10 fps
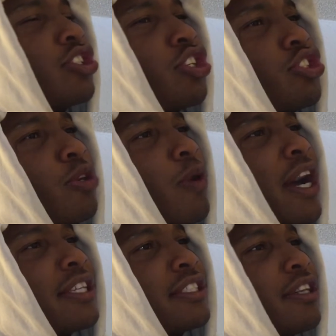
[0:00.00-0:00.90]
shut your
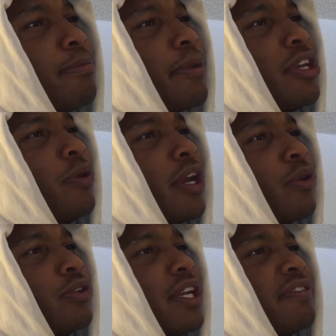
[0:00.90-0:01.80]
ass up, man. You ain't
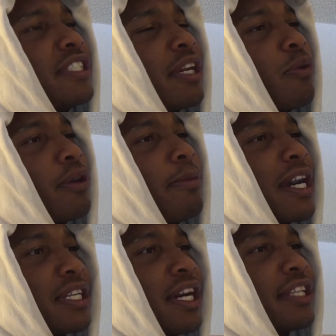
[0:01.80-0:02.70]
gonna never take one of my
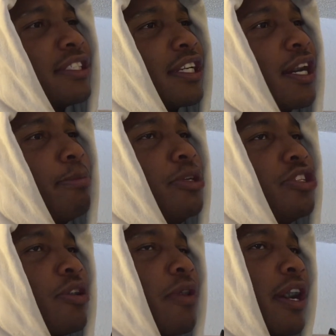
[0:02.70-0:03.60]
clients, nigga. I'll
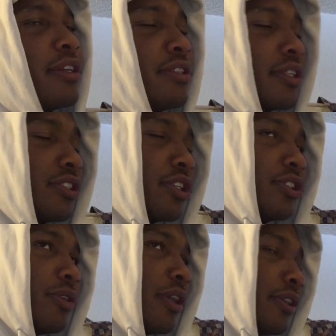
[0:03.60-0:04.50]
beat your ass, nigga. Shut
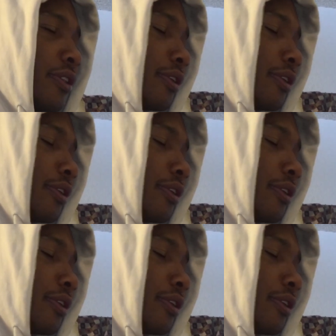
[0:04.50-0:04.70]
your ass